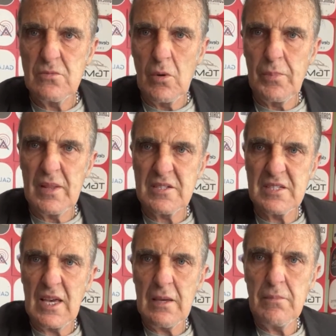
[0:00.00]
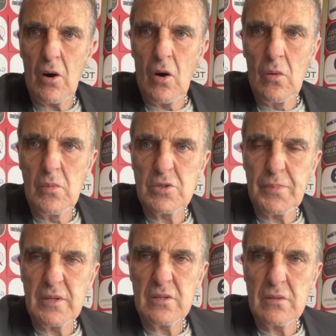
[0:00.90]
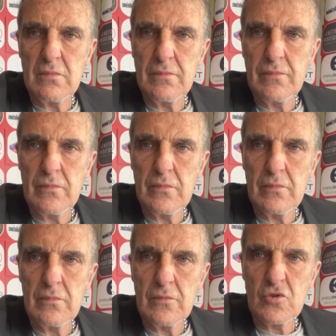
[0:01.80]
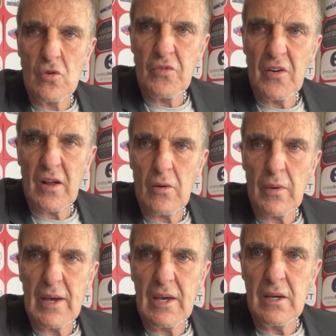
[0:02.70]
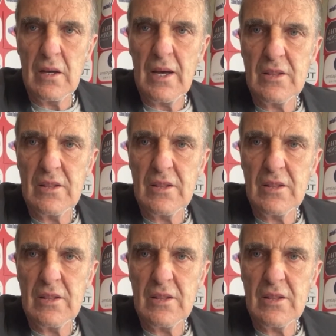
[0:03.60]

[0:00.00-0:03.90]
Will be the same almost, but so far away.